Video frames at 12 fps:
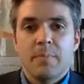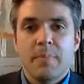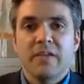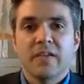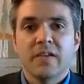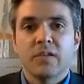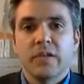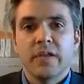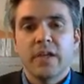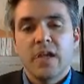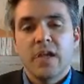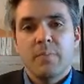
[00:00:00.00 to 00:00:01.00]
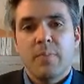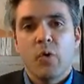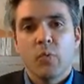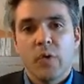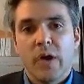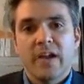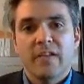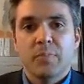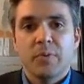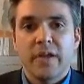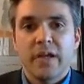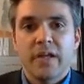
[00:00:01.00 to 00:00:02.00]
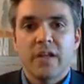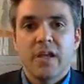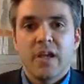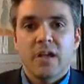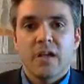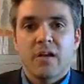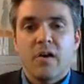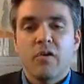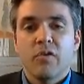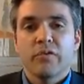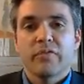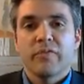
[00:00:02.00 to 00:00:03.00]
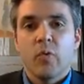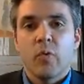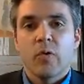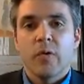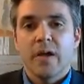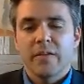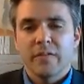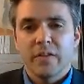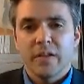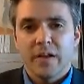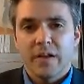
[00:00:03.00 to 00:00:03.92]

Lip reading: Basically, Paul Ryan's plan calls for